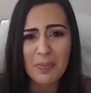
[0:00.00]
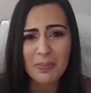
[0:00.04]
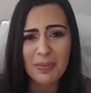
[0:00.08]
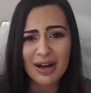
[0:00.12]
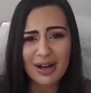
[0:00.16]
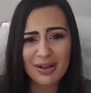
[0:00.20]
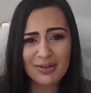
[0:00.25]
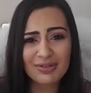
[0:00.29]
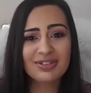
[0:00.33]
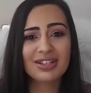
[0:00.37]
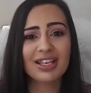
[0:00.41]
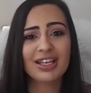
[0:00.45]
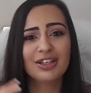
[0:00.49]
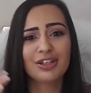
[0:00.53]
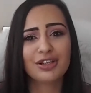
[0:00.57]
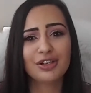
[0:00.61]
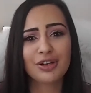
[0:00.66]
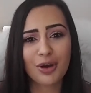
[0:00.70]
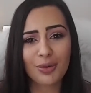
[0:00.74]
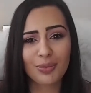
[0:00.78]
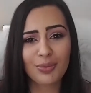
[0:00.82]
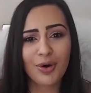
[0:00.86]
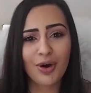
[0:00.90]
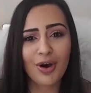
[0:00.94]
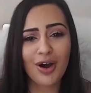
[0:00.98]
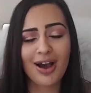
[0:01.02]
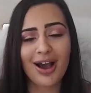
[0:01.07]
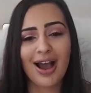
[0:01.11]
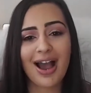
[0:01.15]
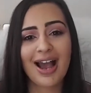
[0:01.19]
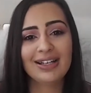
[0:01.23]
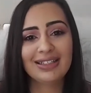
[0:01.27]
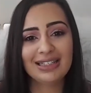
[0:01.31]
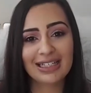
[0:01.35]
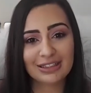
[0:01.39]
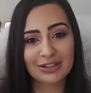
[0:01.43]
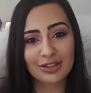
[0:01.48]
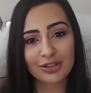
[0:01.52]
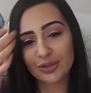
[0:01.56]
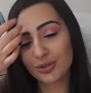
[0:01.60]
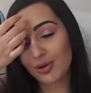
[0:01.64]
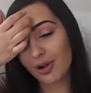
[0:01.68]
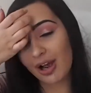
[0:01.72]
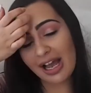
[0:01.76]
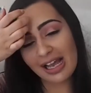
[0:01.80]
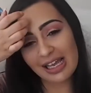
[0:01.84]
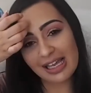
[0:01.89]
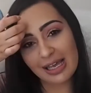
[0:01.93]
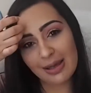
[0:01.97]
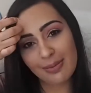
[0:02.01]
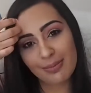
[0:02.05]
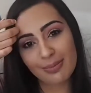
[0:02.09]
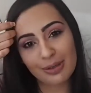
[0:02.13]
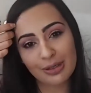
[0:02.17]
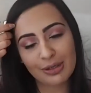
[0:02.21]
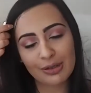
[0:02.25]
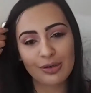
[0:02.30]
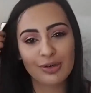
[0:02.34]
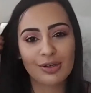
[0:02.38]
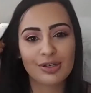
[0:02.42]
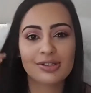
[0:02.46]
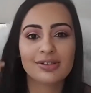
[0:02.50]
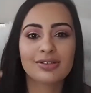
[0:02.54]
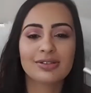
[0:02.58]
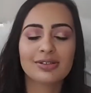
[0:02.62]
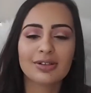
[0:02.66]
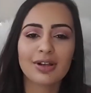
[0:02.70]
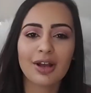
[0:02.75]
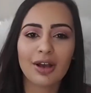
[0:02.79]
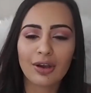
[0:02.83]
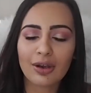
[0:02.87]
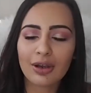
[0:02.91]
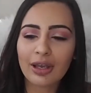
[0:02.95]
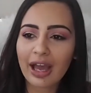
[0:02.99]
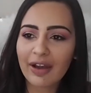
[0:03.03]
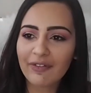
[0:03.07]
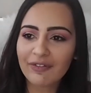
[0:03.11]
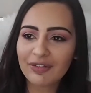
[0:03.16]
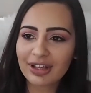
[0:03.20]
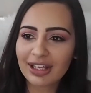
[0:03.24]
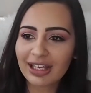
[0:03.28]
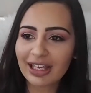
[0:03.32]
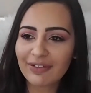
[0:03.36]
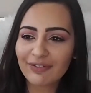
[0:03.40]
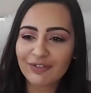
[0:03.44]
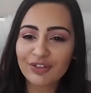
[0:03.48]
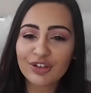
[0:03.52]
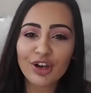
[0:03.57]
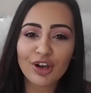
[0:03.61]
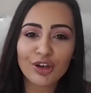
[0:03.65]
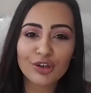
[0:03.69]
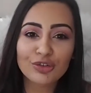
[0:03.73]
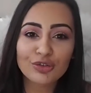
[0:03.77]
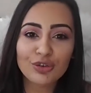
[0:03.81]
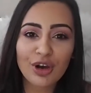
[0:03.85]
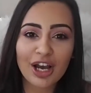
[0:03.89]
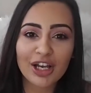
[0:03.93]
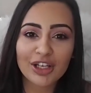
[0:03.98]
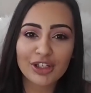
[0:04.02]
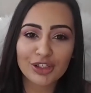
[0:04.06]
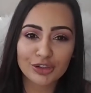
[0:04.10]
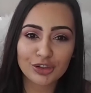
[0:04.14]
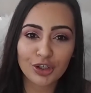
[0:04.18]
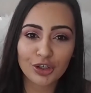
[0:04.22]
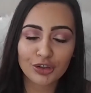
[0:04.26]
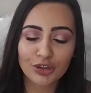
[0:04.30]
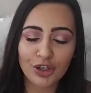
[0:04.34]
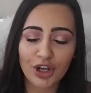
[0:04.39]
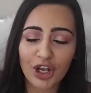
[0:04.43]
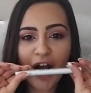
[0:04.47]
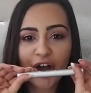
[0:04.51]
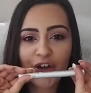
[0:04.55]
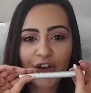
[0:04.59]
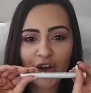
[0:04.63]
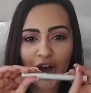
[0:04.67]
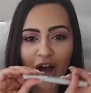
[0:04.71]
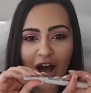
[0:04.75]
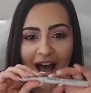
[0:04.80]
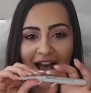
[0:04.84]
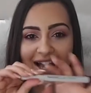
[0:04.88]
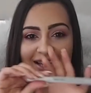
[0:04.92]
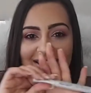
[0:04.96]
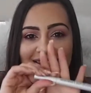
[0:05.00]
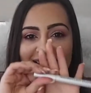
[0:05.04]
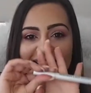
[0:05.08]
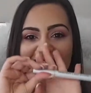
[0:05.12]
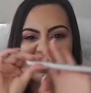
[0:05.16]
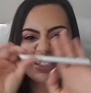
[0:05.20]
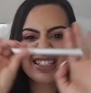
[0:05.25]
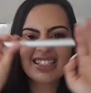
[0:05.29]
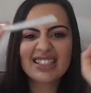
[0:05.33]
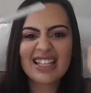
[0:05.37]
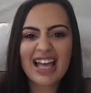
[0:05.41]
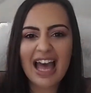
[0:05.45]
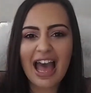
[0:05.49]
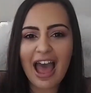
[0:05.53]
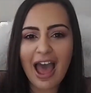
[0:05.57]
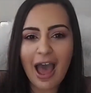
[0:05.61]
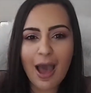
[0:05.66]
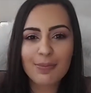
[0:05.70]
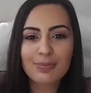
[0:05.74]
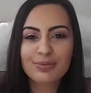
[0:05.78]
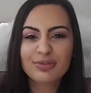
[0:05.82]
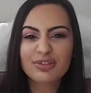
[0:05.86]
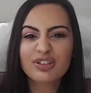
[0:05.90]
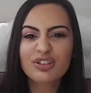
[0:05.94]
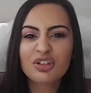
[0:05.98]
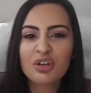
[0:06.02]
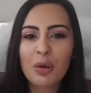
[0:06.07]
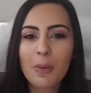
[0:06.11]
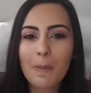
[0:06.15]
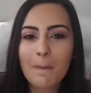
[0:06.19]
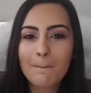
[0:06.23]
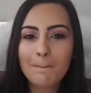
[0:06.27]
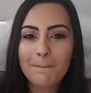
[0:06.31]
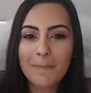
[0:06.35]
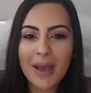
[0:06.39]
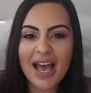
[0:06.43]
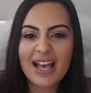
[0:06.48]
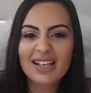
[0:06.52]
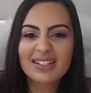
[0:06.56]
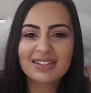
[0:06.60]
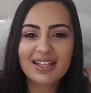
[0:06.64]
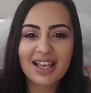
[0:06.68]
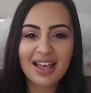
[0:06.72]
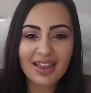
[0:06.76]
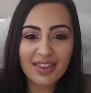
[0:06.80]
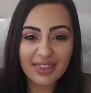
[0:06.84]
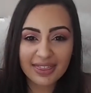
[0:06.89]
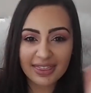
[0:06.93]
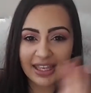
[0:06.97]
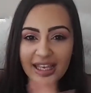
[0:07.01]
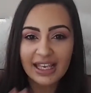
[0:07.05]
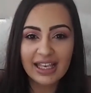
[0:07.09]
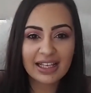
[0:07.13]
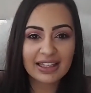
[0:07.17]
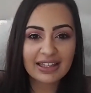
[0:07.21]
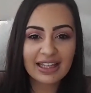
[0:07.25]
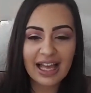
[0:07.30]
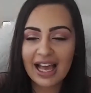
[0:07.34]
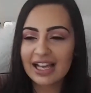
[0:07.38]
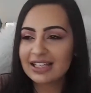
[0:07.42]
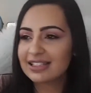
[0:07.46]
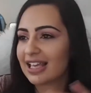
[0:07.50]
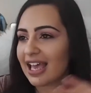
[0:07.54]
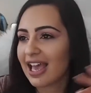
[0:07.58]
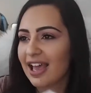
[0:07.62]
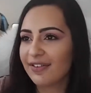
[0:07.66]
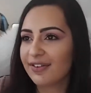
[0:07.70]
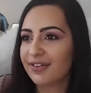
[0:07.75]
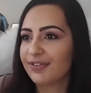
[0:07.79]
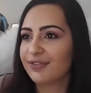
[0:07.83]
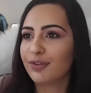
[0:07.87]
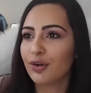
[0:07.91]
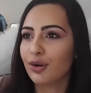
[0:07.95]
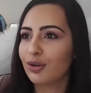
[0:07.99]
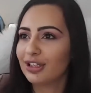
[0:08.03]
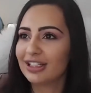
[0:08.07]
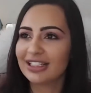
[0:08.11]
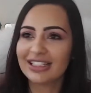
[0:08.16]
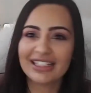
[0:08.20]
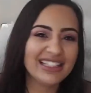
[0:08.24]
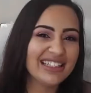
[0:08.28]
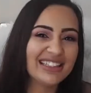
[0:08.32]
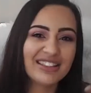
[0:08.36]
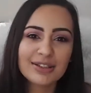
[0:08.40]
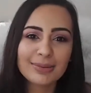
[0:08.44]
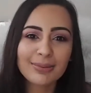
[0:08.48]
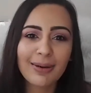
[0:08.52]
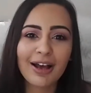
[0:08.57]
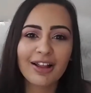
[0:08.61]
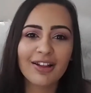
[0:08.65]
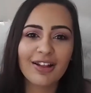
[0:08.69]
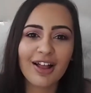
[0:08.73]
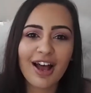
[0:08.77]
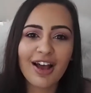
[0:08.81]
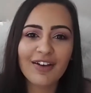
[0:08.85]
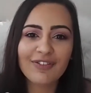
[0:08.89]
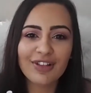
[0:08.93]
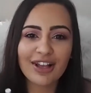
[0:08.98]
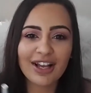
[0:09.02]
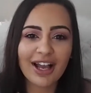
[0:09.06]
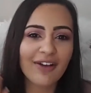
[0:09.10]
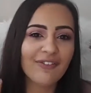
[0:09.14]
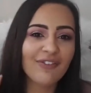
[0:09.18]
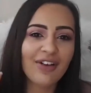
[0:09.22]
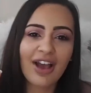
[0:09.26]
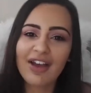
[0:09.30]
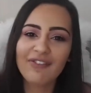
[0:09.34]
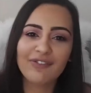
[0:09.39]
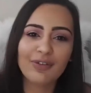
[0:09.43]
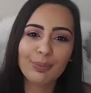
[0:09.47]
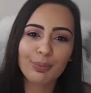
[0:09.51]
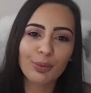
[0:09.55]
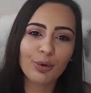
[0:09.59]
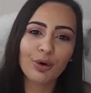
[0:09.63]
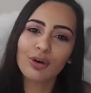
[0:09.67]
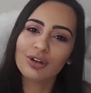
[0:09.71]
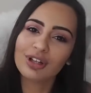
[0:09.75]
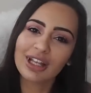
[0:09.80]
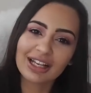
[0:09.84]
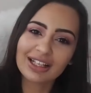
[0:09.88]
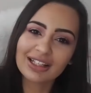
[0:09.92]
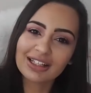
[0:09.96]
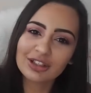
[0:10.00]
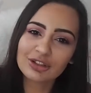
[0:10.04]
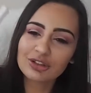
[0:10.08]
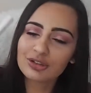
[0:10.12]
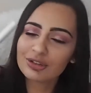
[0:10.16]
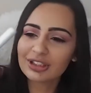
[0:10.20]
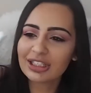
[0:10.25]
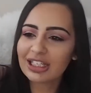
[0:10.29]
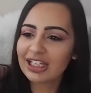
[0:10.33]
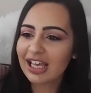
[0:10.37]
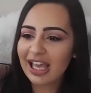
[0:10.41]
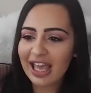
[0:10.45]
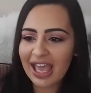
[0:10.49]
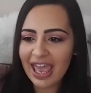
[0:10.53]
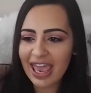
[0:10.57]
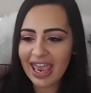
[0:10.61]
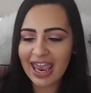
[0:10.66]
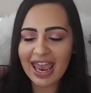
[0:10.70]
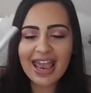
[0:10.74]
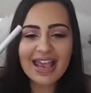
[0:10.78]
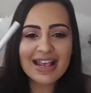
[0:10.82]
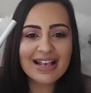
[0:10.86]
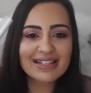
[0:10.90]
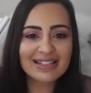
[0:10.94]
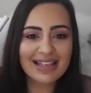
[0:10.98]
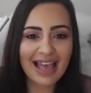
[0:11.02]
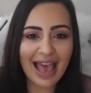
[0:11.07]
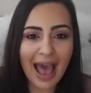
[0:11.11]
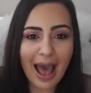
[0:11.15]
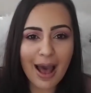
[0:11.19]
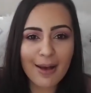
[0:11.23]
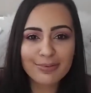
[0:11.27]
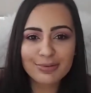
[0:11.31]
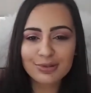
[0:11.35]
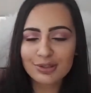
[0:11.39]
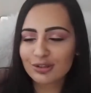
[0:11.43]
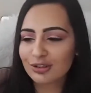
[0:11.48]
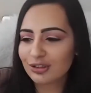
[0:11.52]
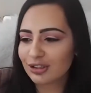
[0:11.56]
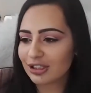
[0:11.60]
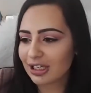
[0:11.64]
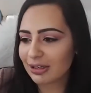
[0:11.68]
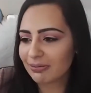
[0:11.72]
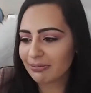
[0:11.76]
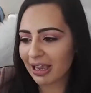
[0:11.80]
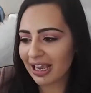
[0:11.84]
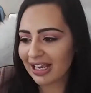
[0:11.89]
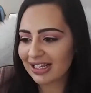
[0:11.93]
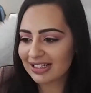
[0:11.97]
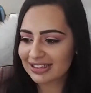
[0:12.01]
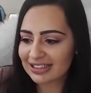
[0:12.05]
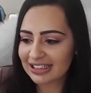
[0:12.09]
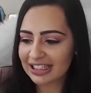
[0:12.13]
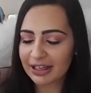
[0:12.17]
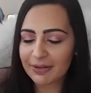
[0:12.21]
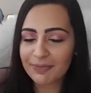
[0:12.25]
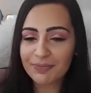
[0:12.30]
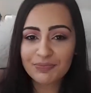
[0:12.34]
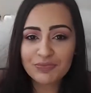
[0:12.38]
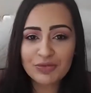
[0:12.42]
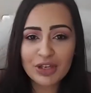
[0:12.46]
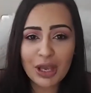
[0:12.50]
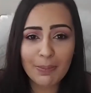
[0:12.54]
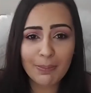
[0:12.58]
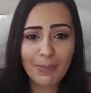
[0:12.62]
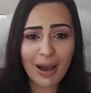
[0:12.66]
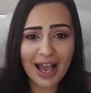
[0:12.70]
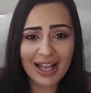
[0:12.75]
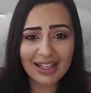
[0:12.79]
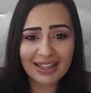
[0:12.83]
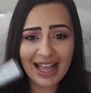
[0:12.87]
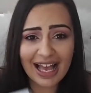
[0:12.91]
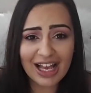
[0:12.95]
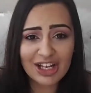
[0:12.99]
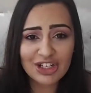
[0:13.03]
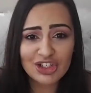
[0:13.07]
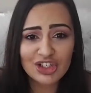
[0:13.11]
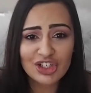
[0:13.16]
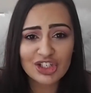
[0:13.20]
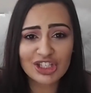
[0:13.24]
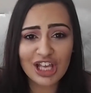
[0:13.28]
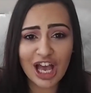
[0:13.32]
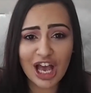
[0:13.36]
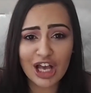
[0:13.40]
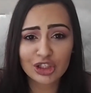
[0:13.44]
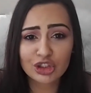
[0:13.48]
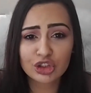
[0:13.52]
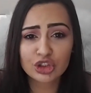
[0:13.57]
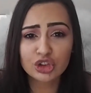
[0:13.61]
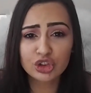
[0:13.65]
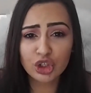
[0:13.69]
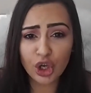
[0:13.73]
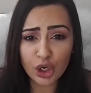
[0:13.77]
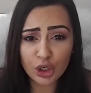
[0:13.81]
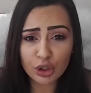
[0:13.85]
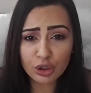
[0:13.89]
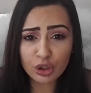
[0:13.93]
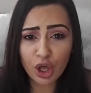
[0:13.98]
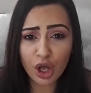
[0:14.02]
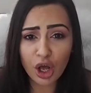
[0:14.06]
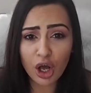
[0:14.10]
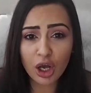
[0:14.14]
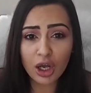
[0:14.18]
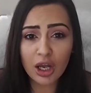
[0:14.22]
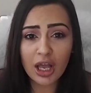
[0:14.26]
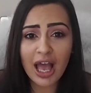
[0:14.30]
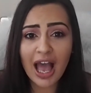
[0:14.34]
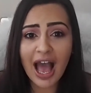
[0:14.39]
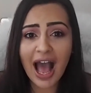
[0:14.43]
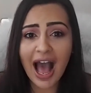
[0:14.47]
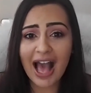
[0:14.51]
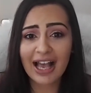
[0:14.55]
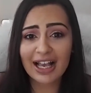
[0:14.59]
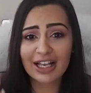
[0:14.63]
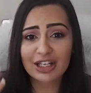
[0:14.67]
But I was like, you know what, I need to try it, because you know, I feel like if you don't try it, you don't know. Guys, this is the absolute best thing that has ever fallen into my life, like I've ever bought. Like literally, it is absolutely amazing. My lashes are so long. I